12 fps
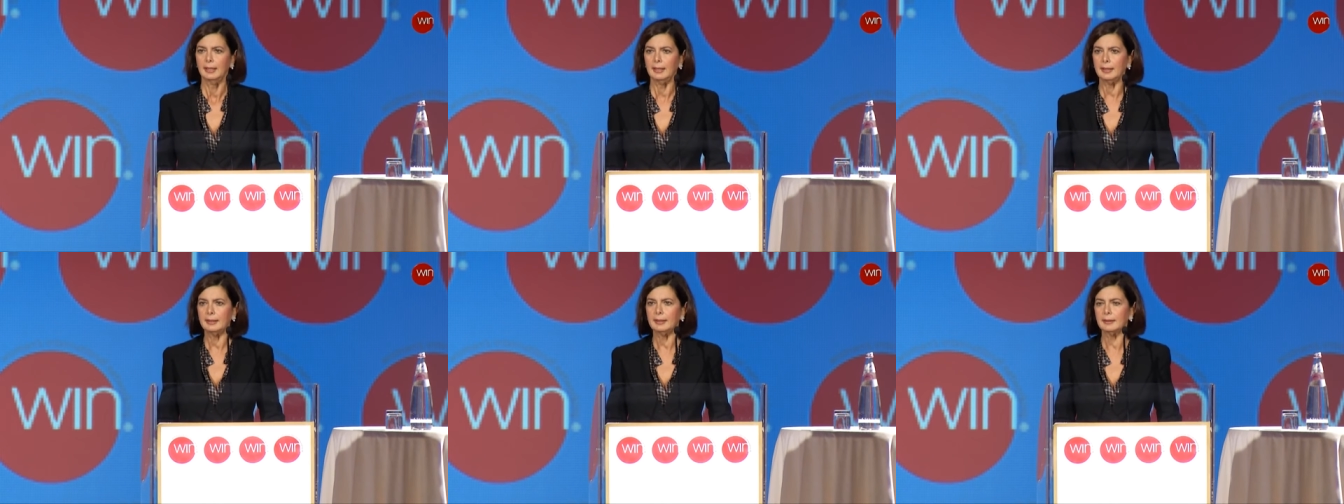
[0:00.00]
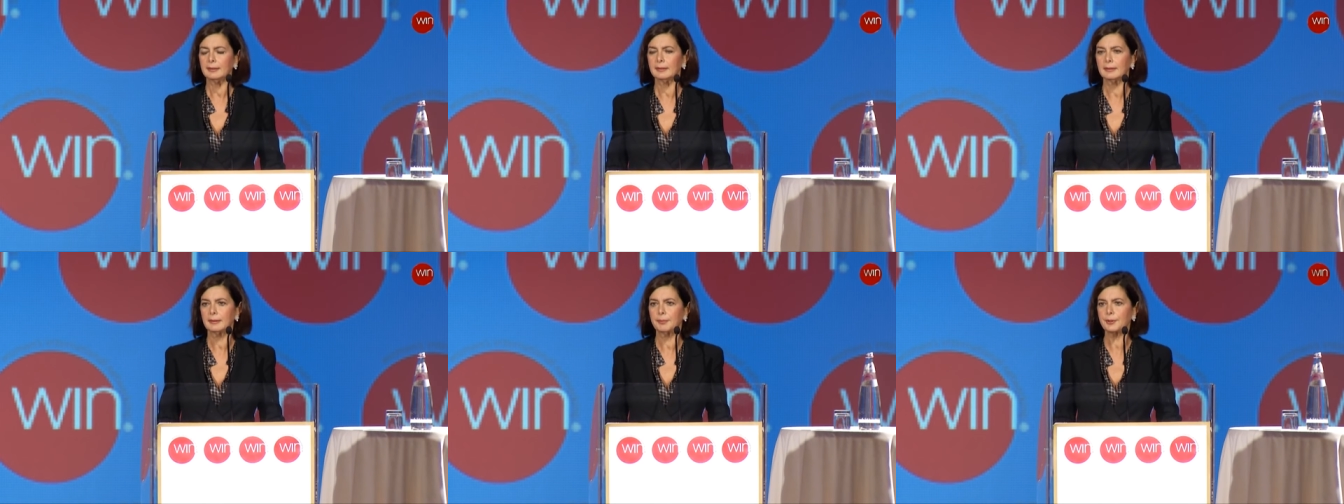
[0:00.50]
And
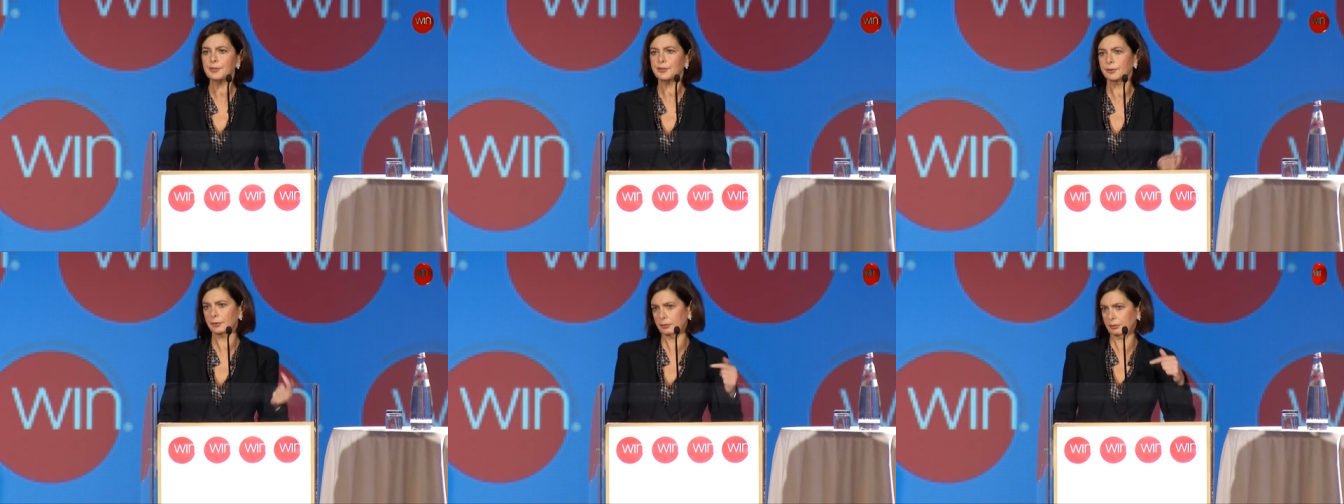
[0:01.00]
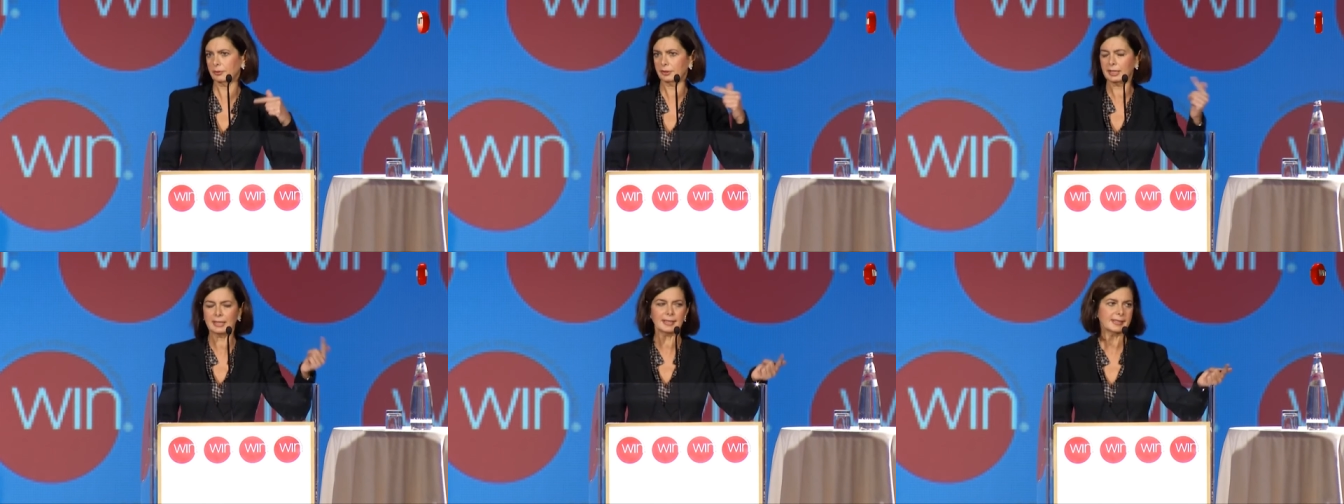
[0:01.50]
the person on
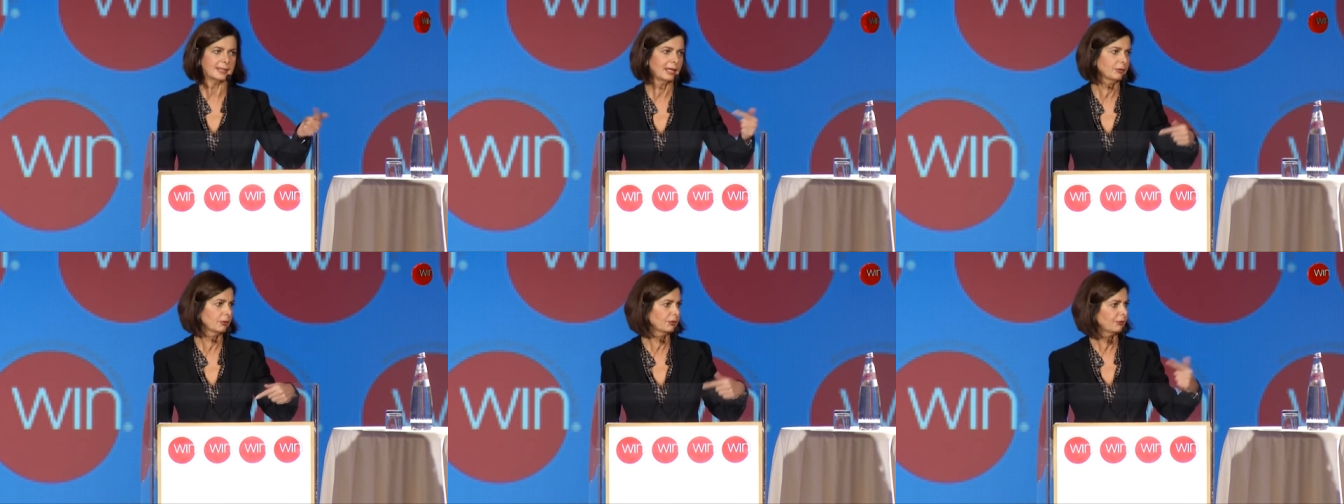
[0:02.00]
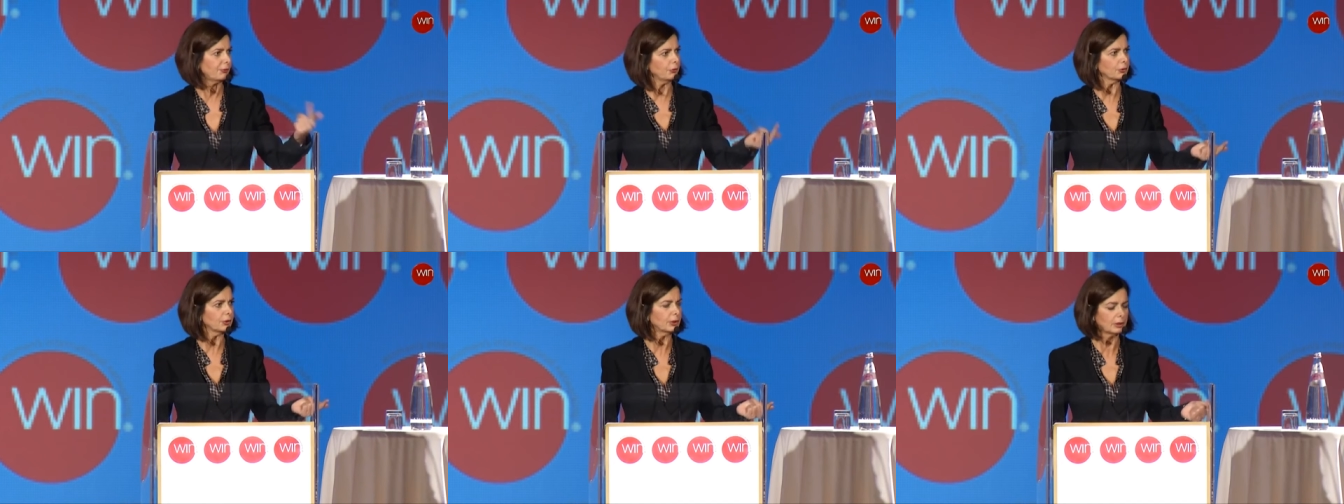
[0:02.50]
the other side of the
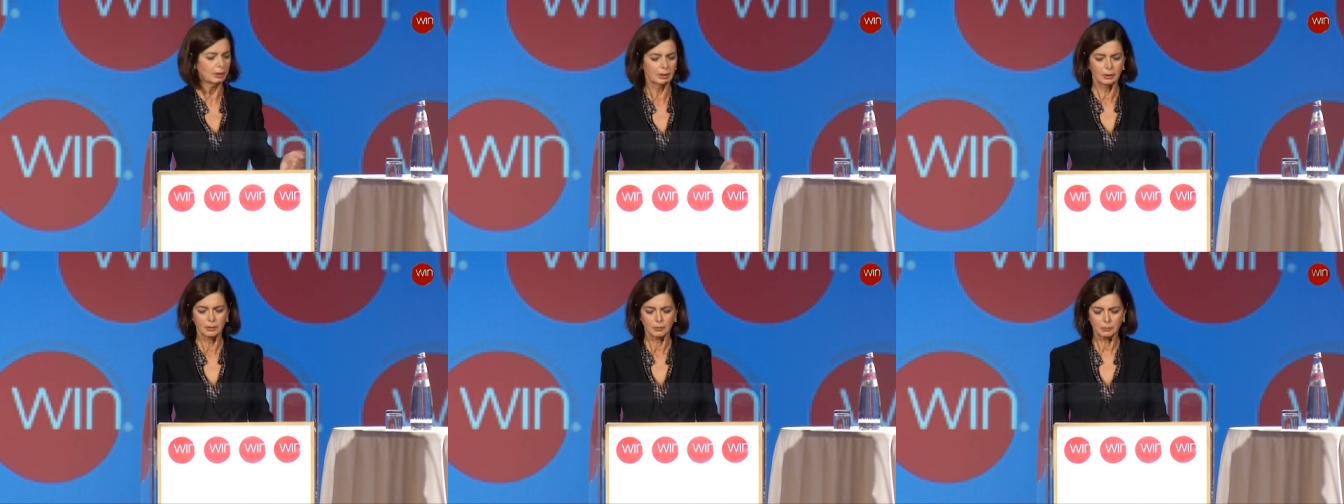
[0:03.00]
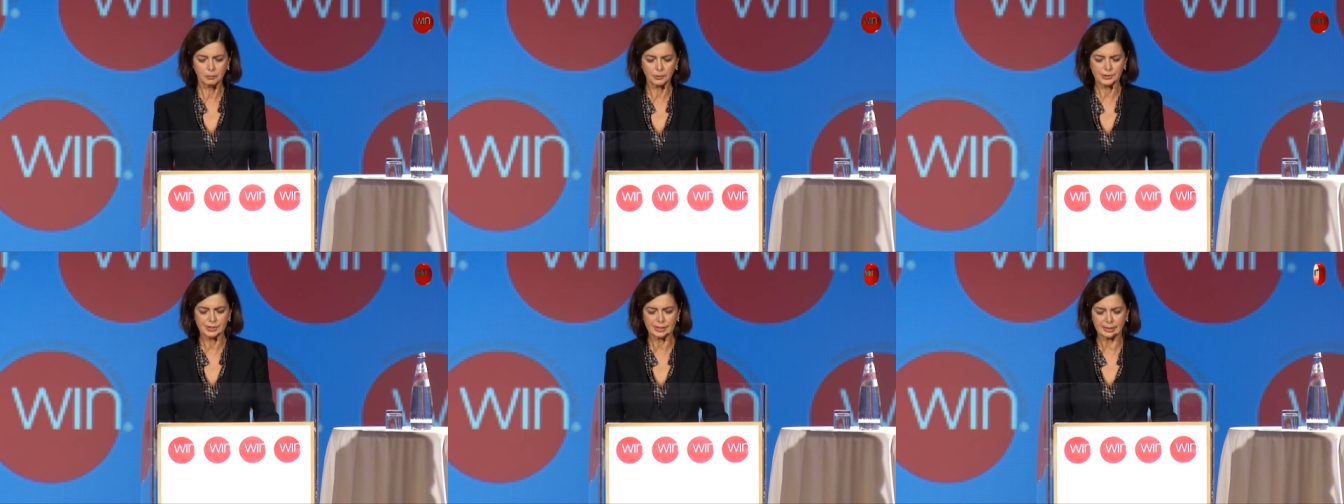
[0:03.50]
phone
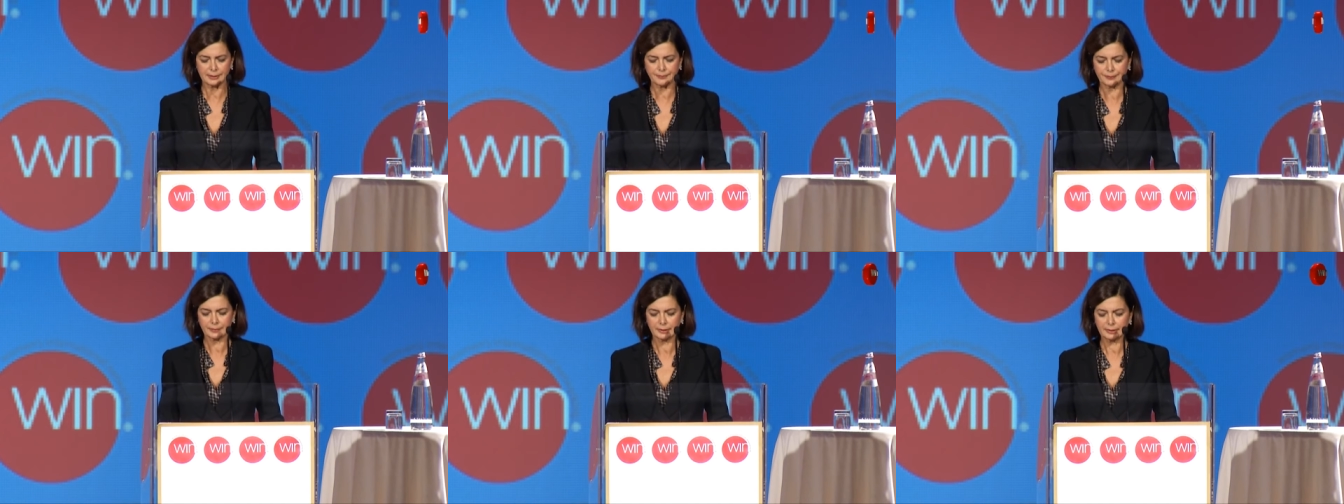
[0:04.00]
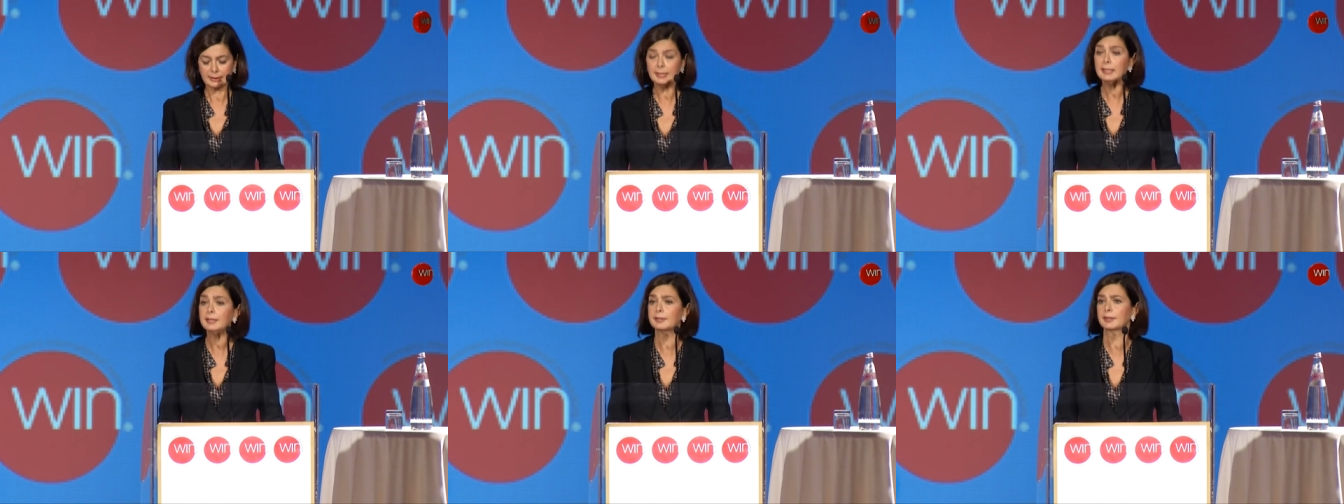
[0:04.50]
was the
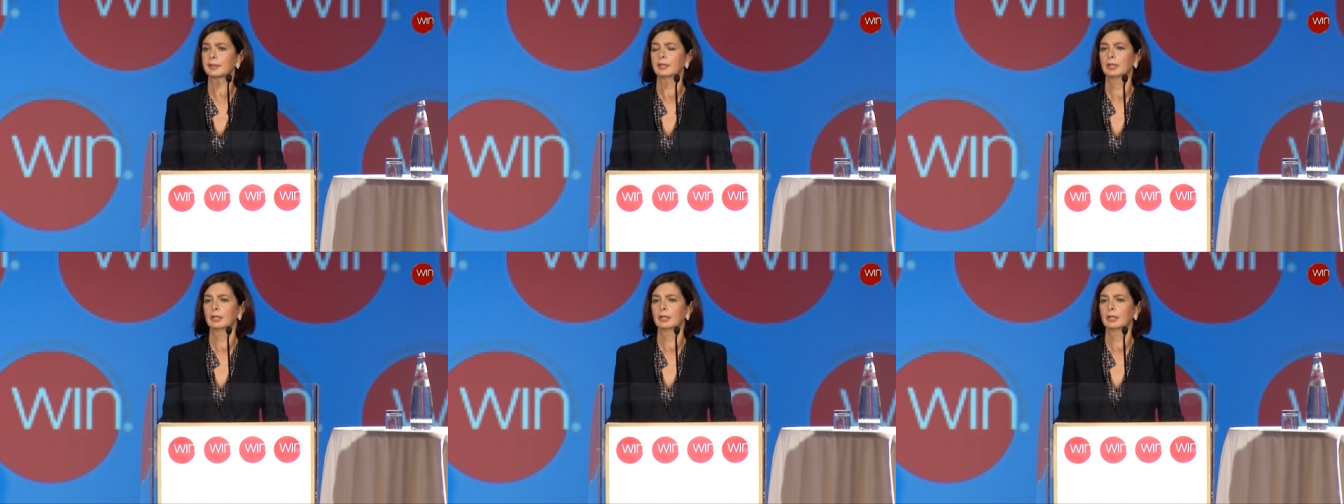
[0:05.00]
leader